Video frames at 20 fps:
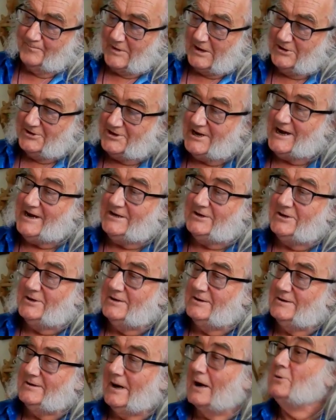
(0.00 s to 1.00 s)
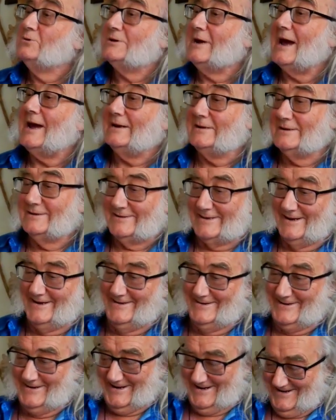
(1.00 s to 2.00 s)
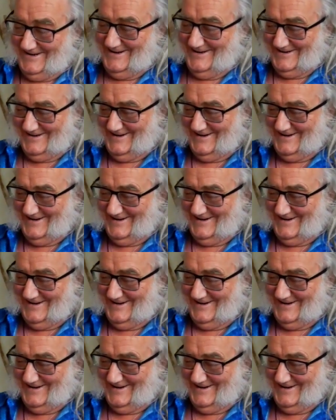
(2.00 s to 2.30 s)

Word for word: It? Dad. Oh, Dad. Oh, God.